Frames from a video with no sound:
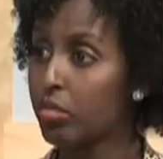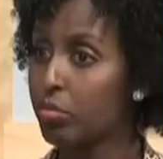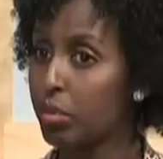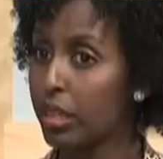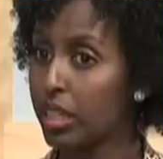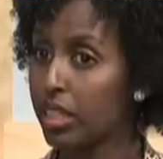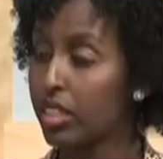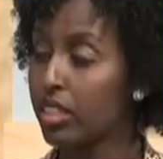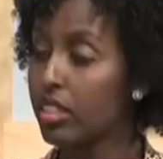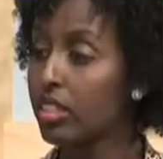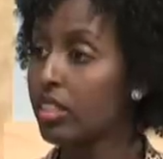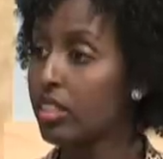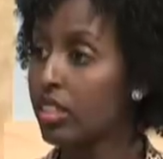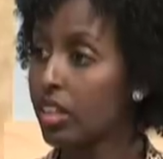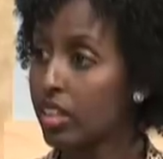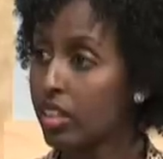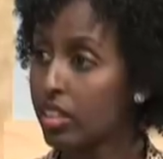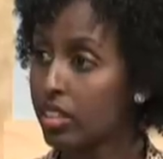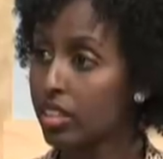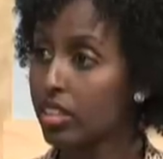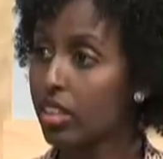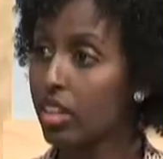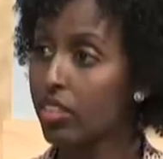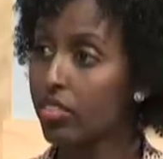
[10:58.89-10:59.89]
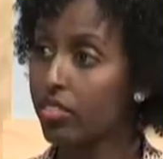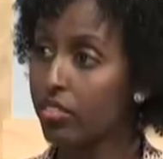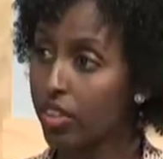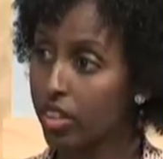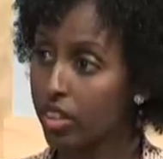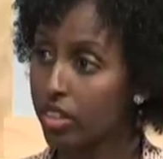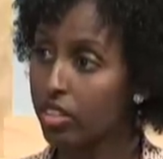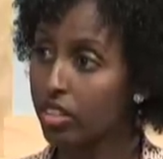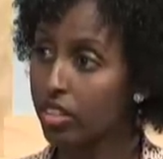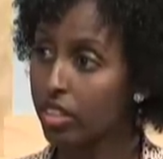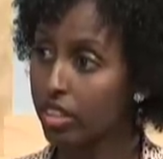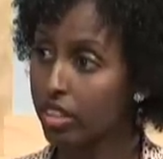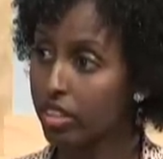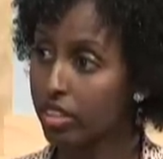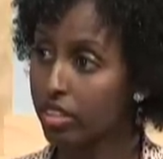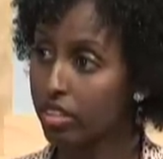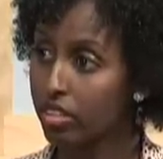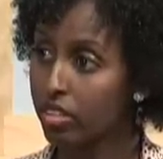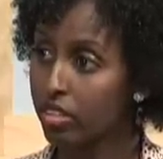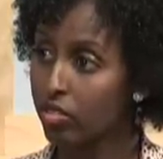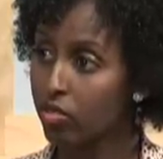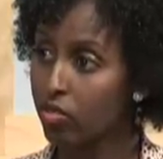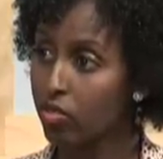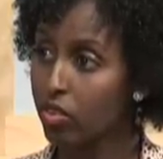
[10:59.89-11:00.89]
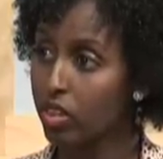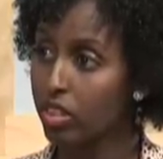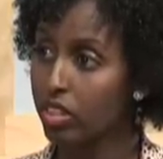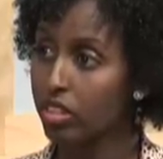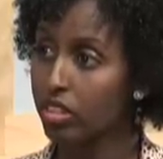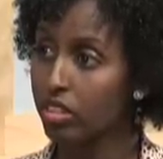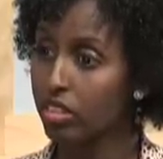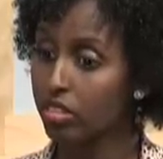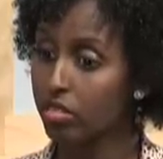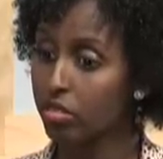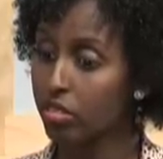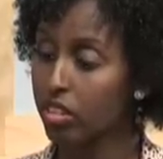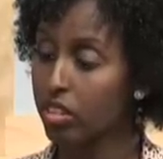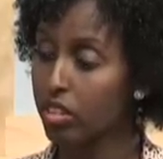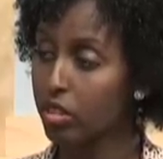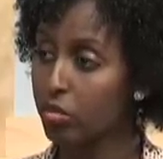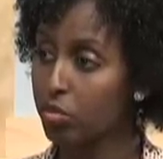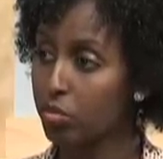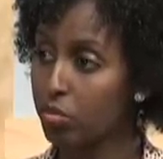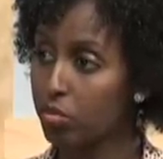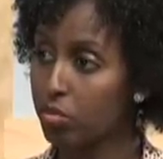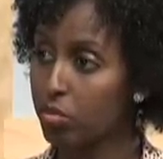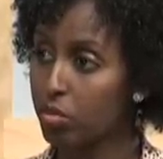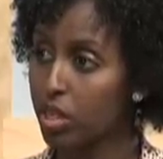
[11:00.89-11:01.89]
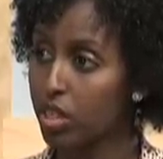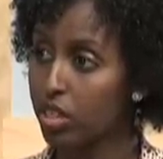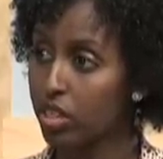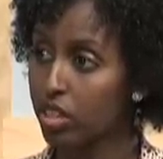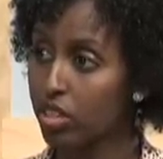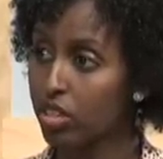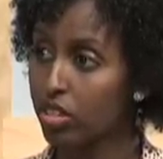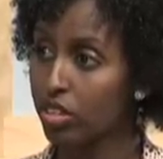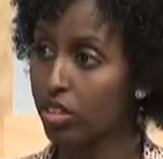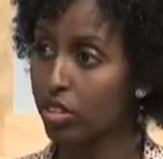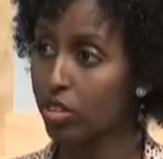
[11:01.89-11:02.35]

but the states can regulate I when because mercury